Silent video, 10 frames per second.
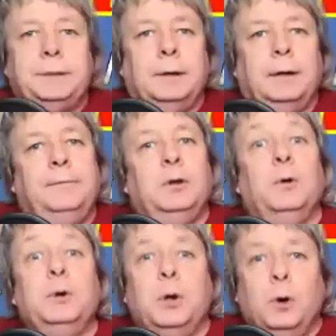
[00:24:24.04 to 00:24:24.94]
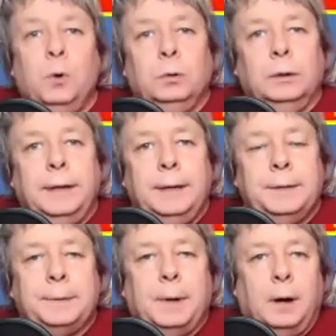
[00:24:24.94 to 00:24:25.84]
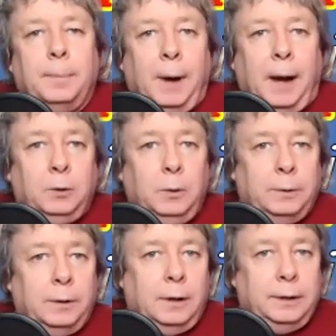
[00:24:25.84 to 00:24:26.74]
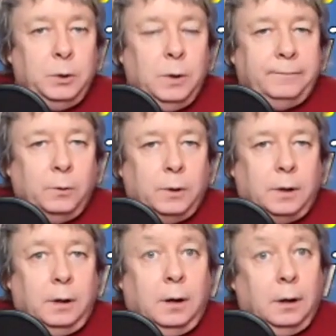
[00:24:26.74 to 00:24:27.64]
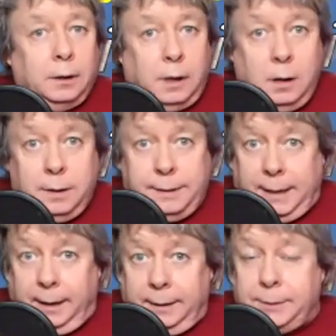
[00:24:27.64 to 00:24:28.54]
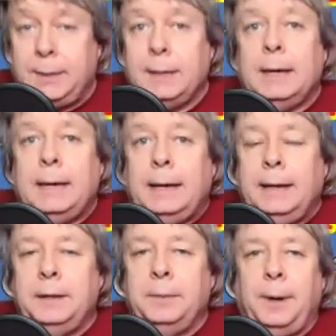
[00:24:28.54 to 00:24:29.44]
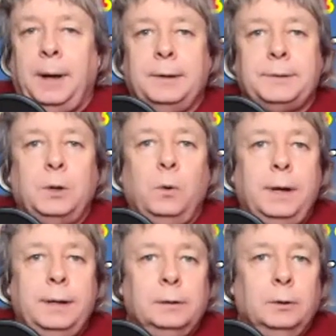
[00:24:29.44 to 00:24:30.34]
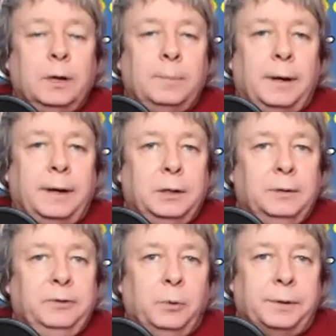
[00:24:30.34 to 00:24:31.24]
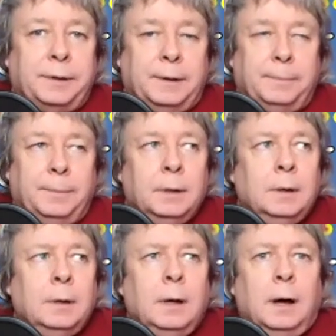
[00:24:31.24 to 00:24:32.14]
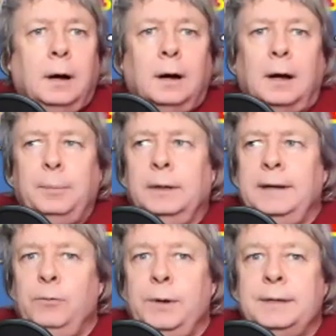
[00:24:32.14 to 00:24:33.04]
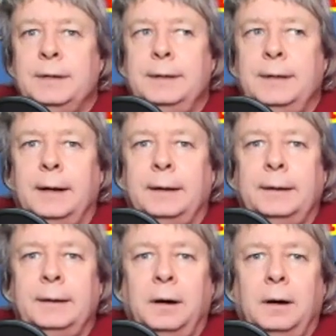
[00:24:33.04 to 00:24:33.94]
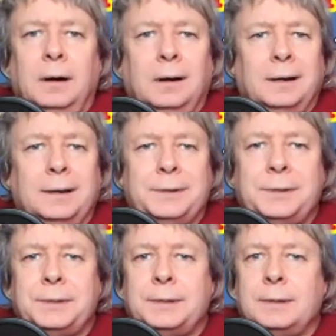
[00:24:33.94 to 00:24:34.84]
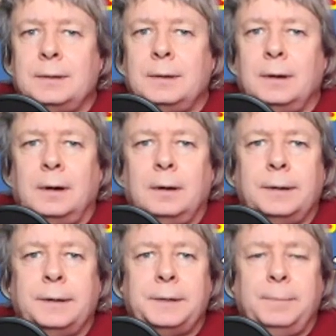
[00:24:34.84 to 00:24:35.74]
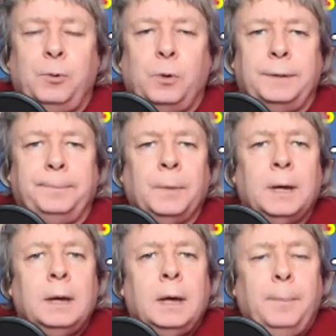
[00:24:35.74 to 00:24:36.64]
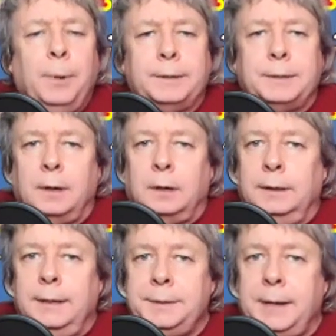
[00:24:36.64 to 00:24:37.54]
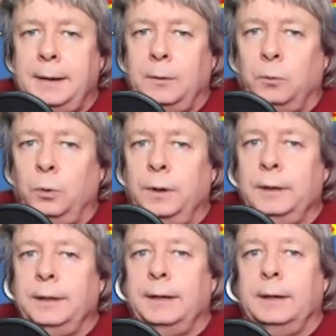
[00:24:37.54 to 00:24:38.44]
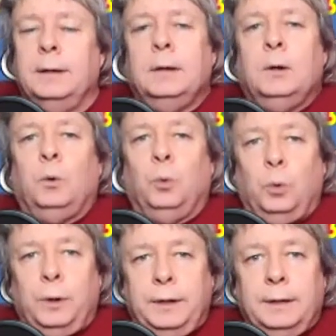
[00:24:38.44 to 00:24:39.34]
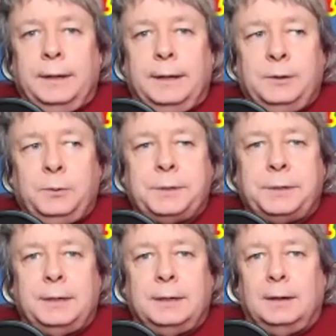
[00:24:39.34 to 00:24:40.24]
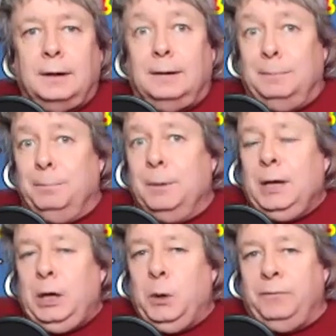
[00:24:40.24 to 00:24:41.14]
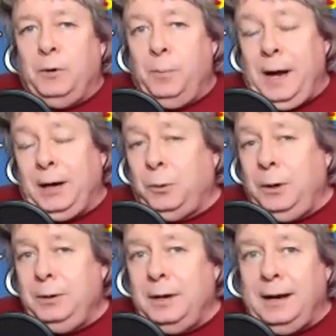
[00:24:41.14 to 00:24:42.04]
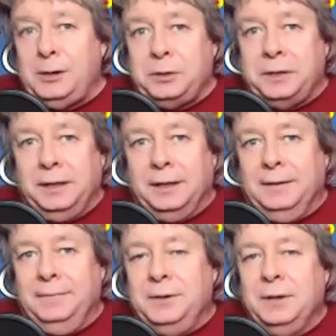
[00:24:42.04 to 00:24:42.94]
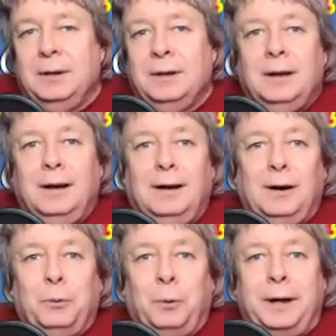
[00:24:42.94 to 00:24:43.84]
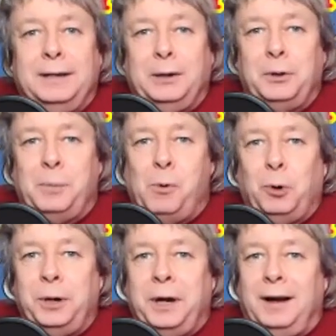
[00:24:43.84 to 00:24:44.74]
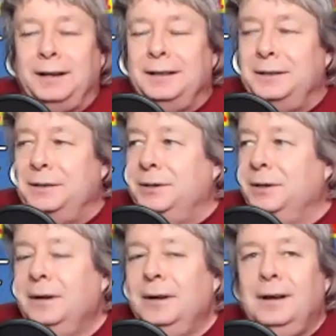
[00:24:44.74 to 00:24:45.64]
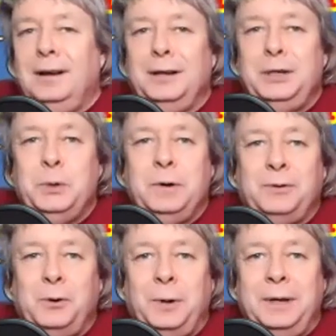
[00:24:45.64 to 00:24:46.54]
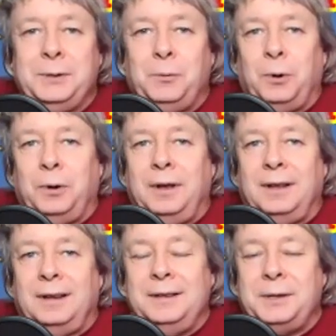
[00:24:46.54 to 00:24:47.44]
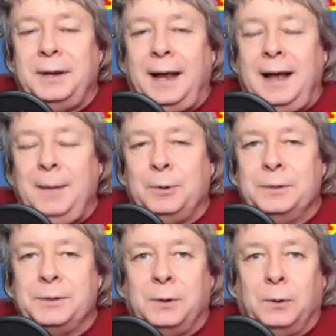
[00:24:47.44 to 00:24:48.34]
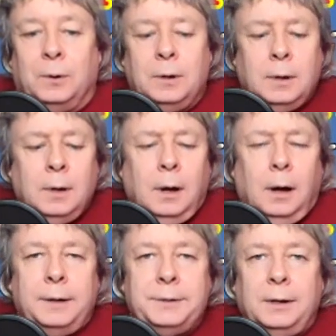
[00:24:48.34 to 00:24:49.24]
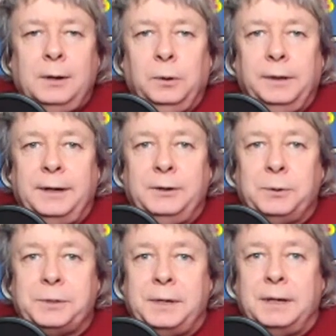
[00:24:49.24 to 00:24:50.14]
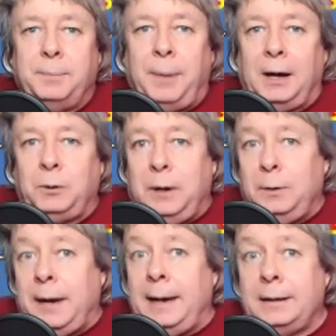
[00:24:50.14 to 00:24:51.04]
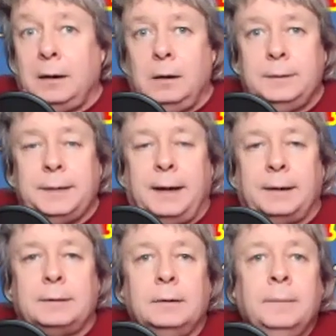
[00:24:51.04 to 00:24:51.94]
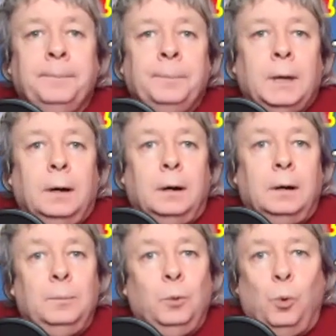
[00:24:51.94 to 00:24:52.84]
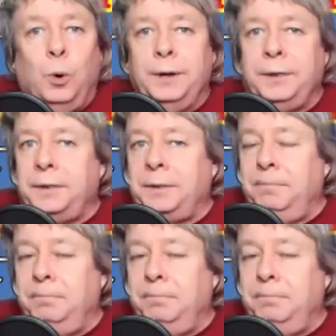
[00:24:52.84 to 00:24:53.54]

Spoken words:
if you don't know Lee's background on UFO contacts in the past, go ahead and look at my interview with him. I believe we did that in August at some point. Mm-hmm. But Lee has had a really, really interesting UFO background and actually lived right near the Maury Island UFO incident where that incident happened. So he's got a really interesting background and contact with